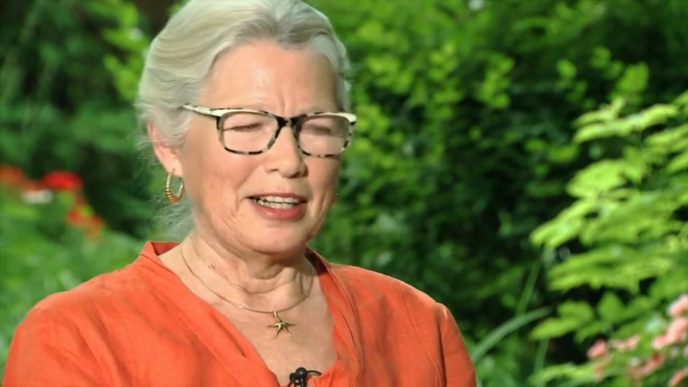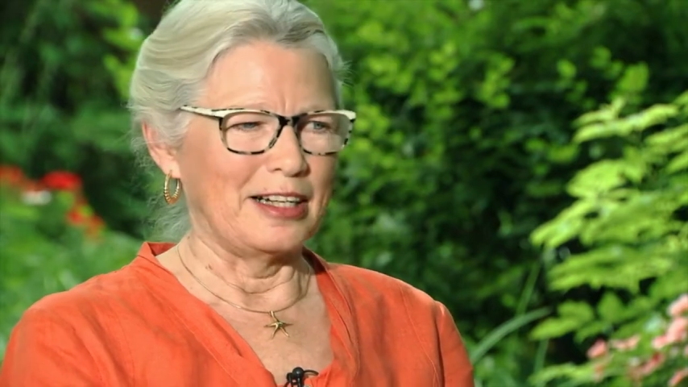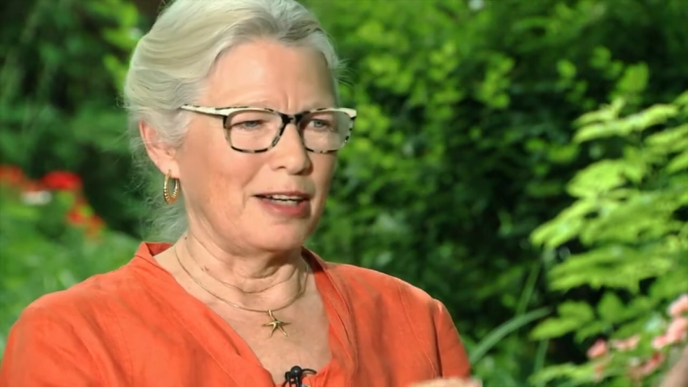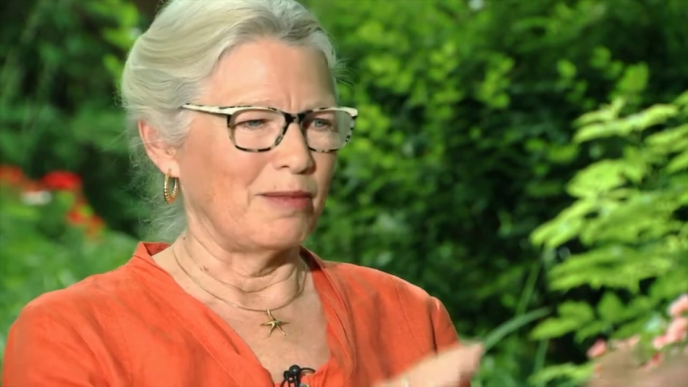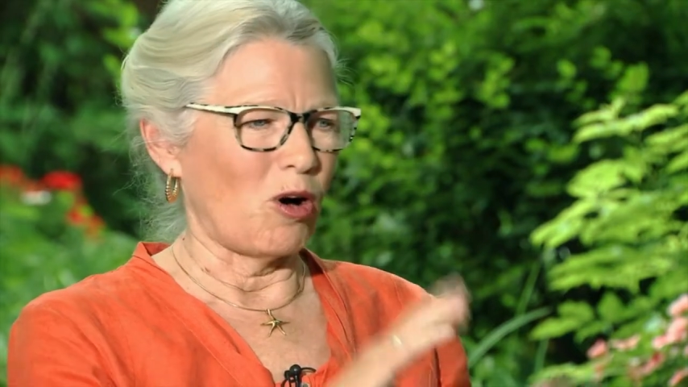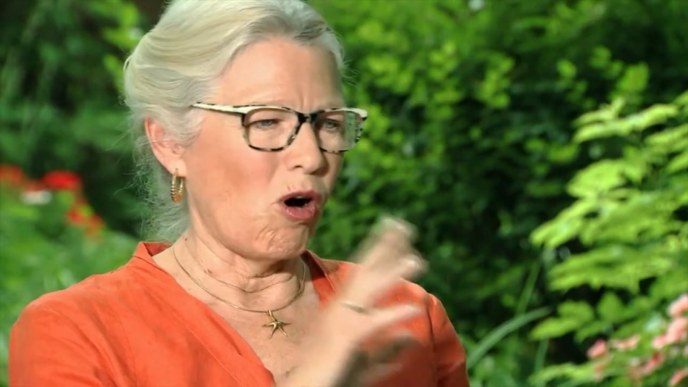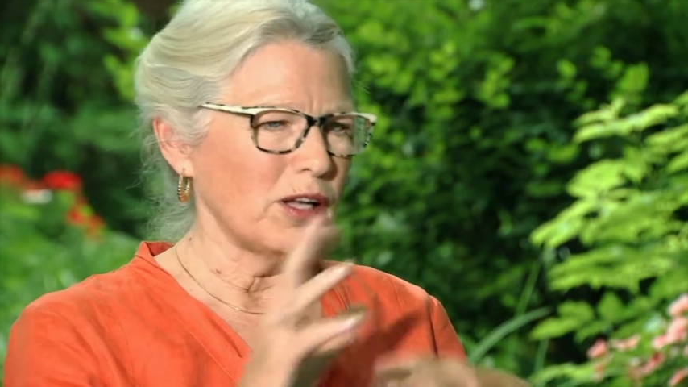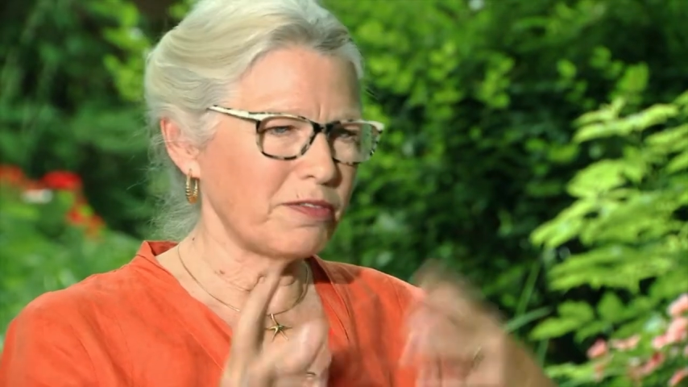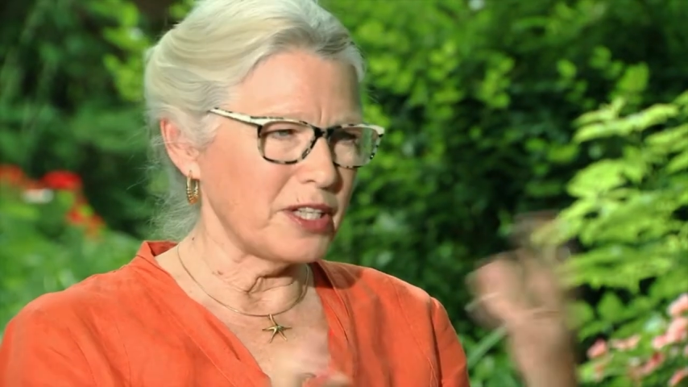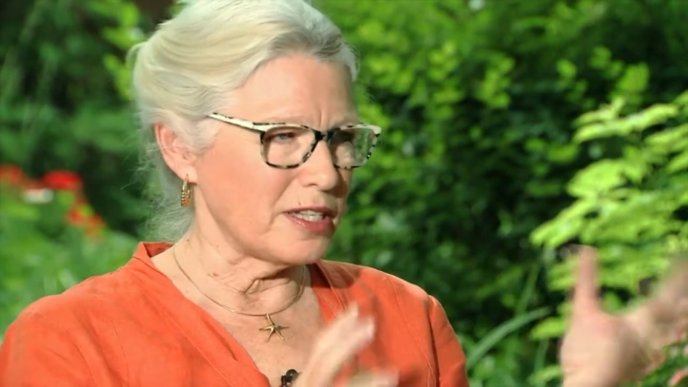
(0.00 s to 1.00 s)
Um,
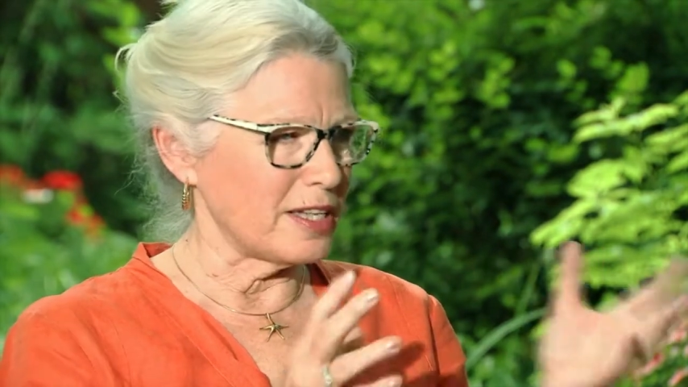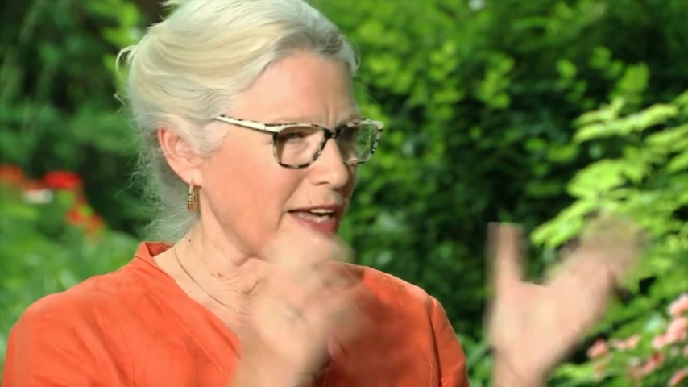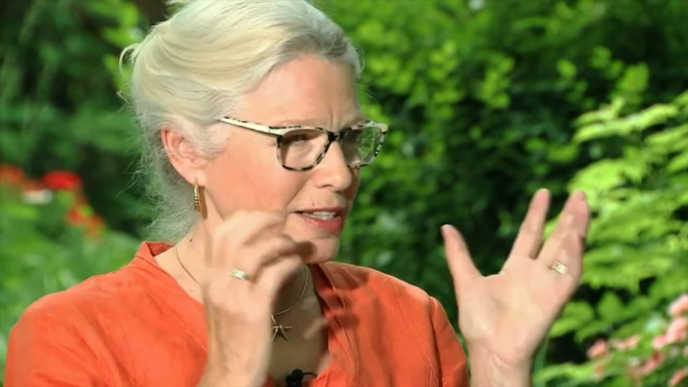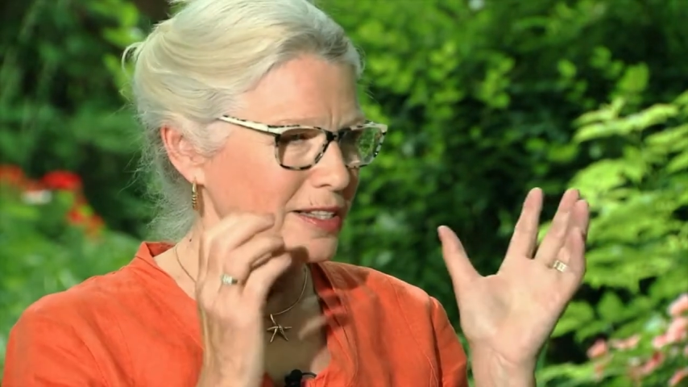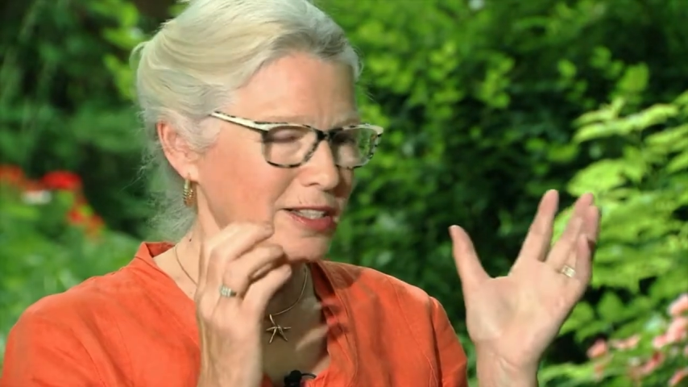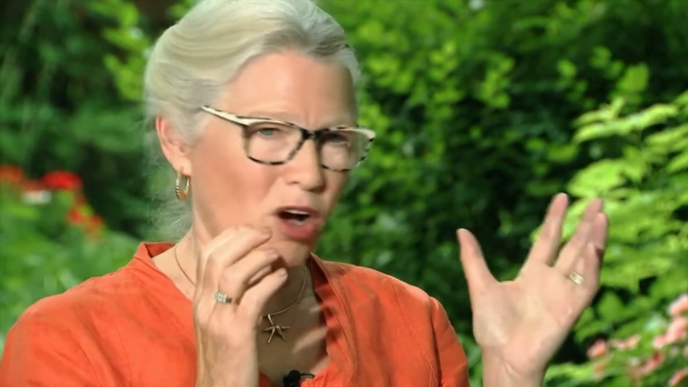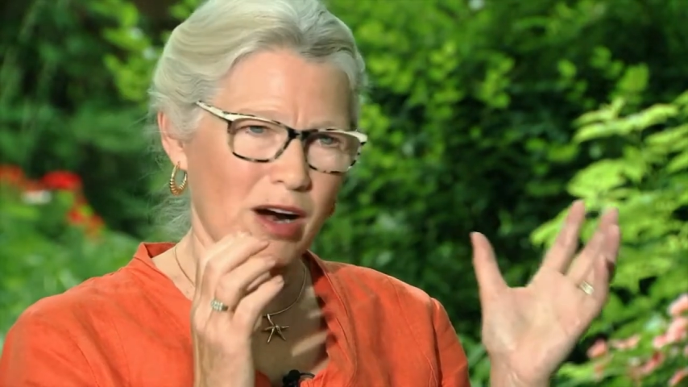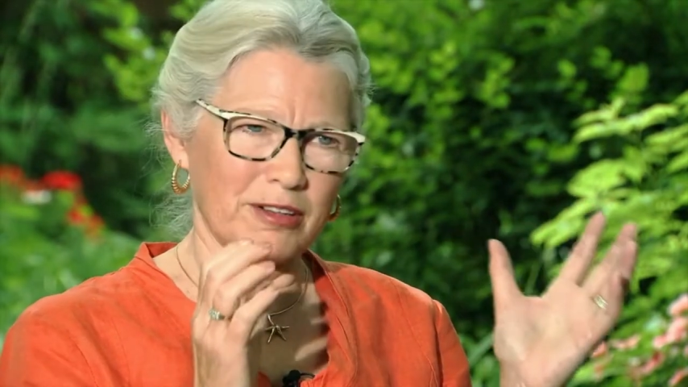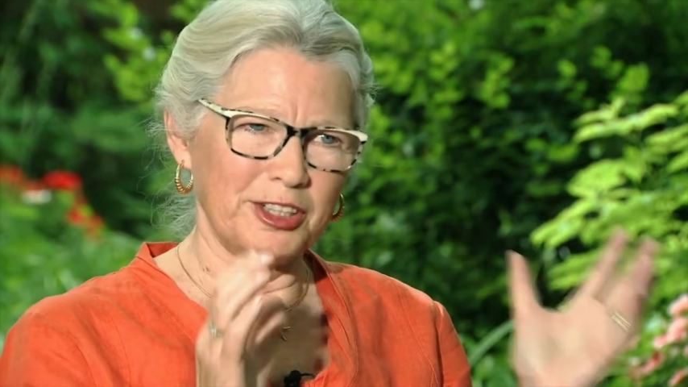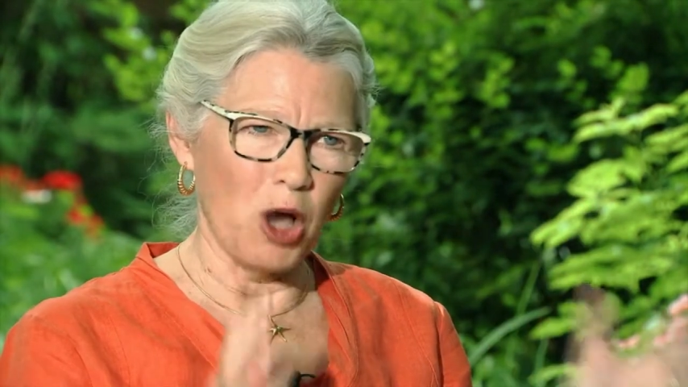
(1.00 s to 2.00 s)
all of these things
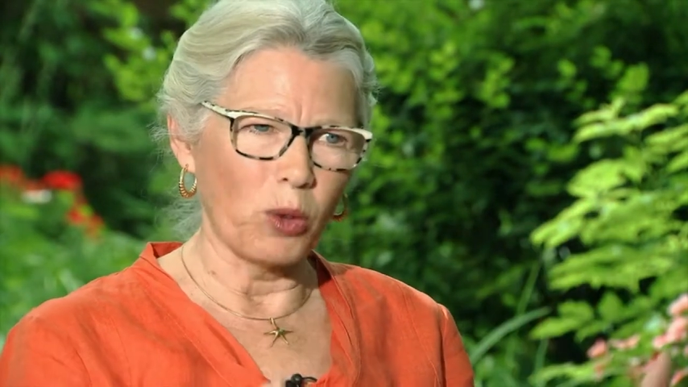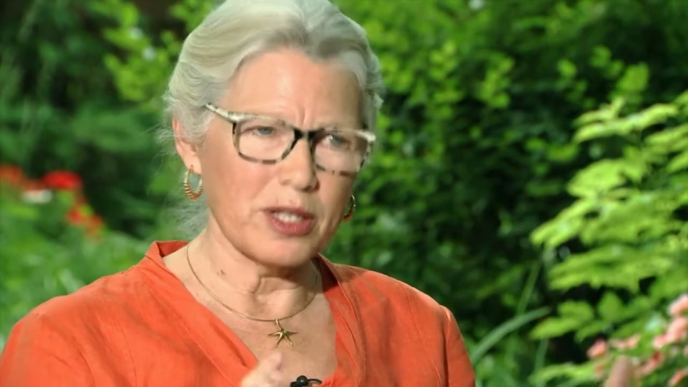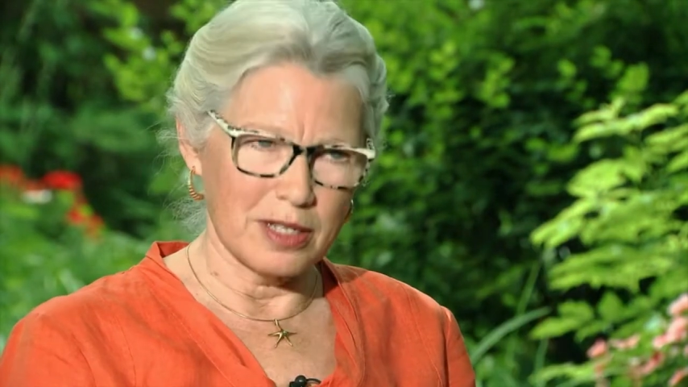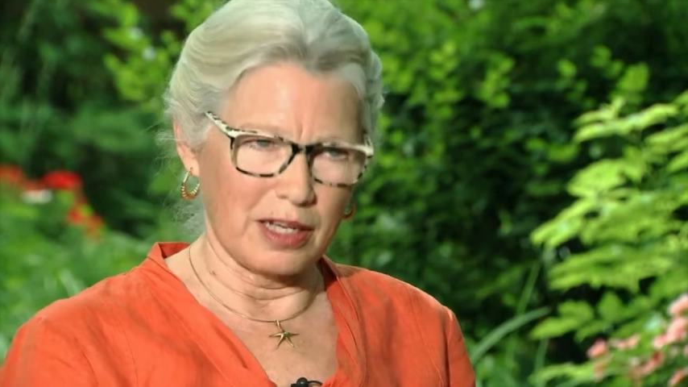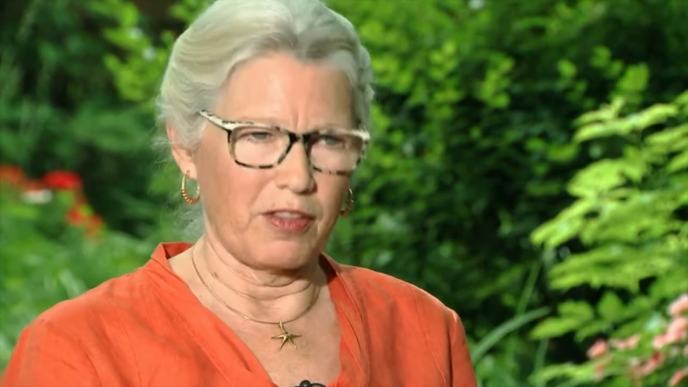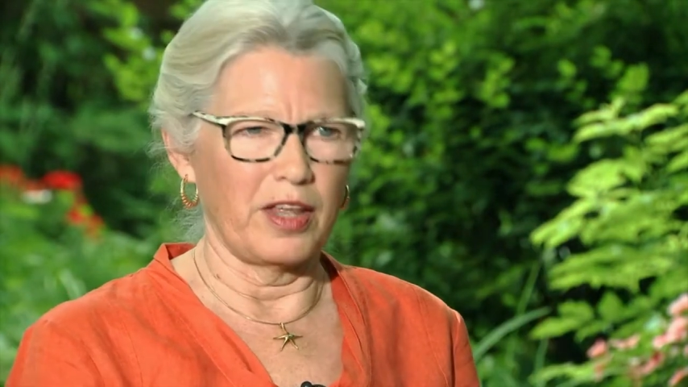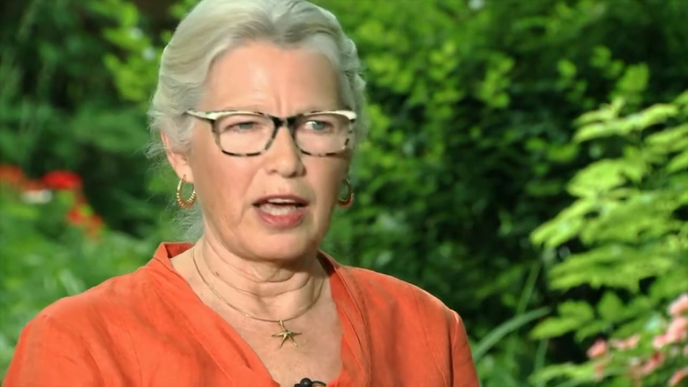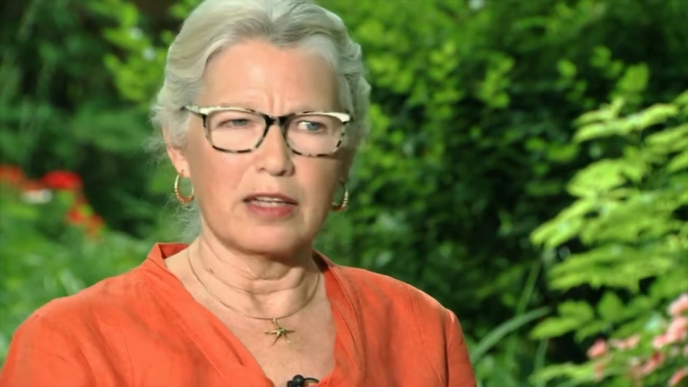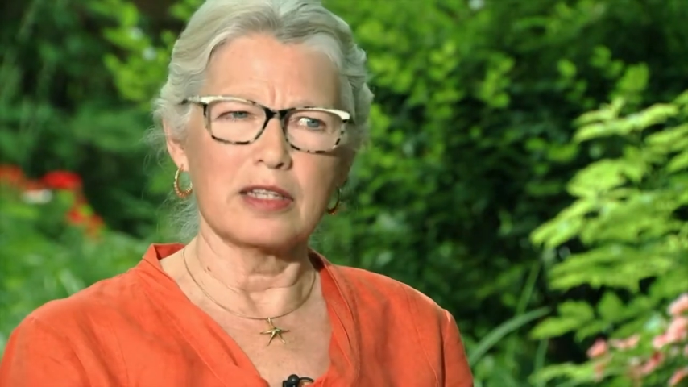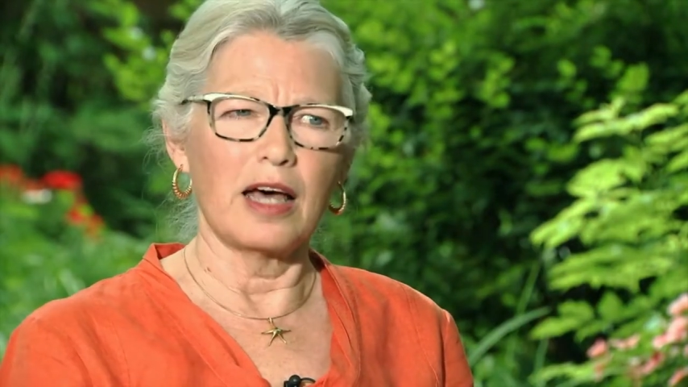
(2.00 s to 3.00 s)
are noticing things